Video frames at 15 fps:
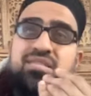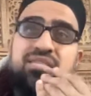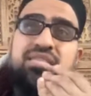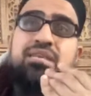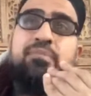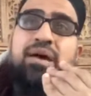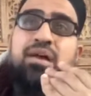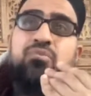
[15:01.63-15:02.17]
is
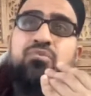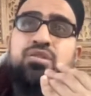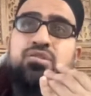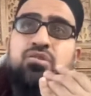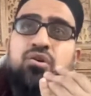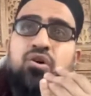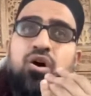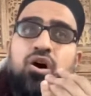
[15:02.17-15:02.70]
iman
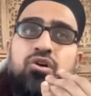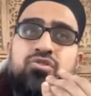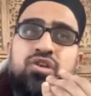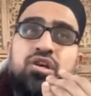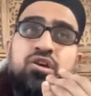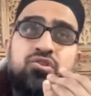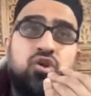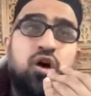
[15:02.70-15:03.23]
within the heart.
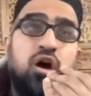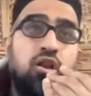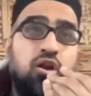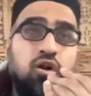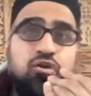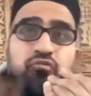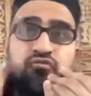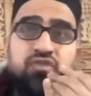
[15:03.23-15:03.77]
So a
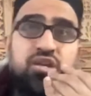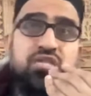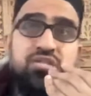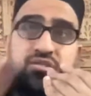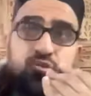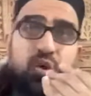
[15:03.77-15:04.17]
lot of these